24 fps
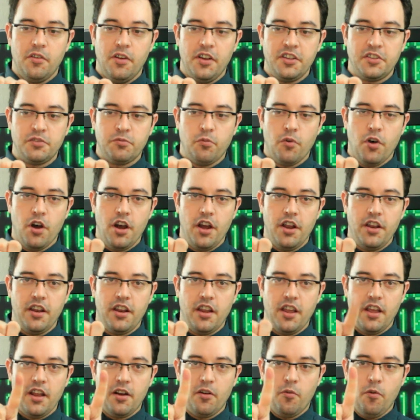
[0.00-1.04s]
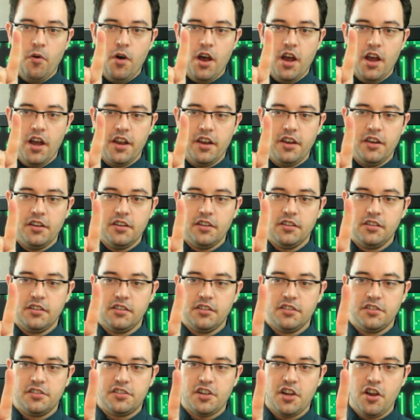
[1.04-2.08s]
It's 1 and a 1,
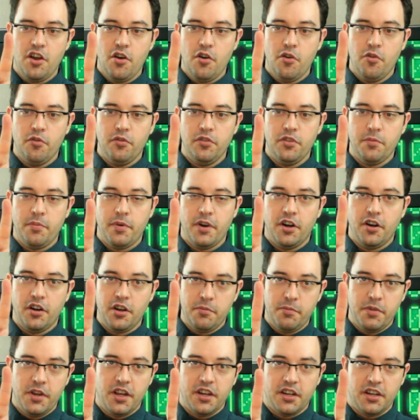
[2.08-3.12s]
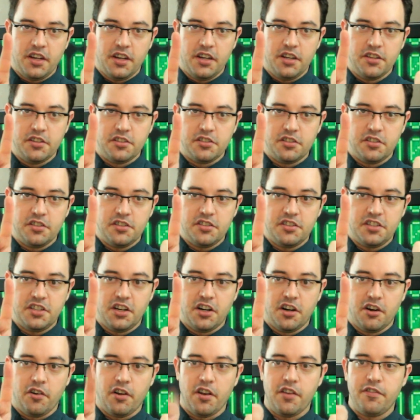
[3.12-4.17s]
so the parity bit is
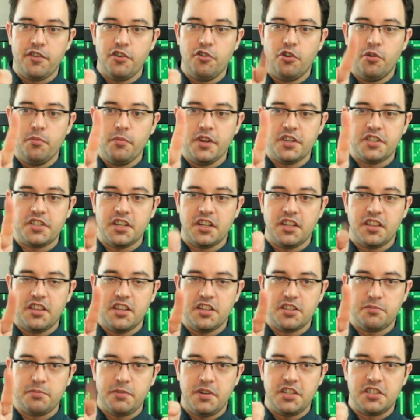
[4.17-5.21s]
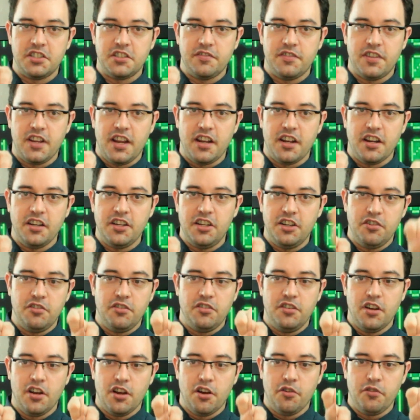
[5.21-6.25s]
0. And if you were missing this piece of data, you'd
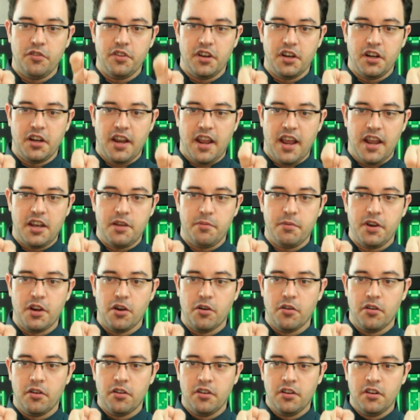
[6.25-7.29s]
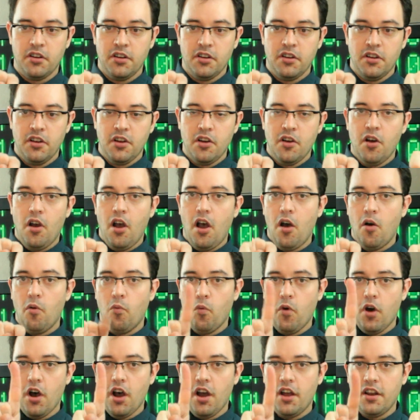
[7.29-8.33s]
know that it had to be a
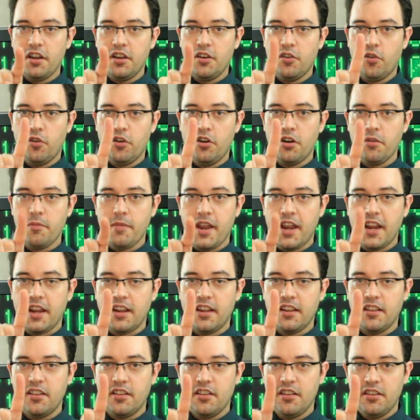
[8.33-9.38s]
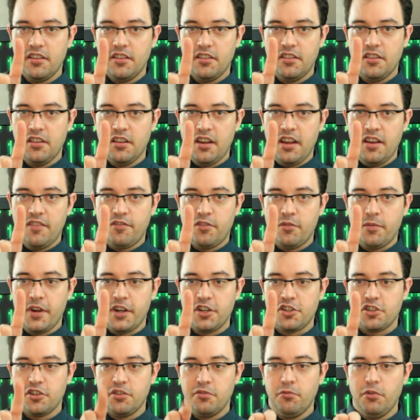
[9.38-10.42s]
1 in order to make the
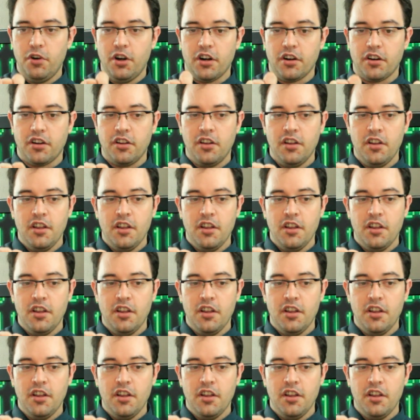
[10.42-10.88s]
information work.